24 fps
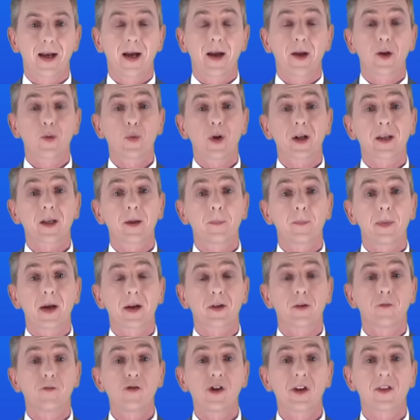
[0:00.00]
Hi and welcome back
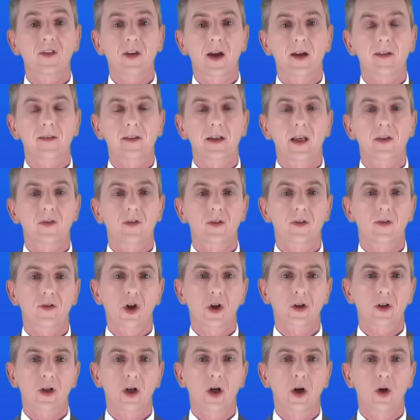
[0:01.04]
to
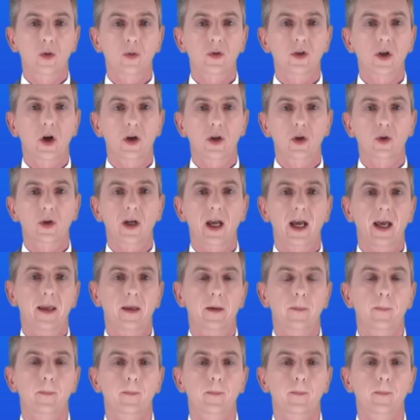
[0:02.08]
freesciencelessons.co.uk.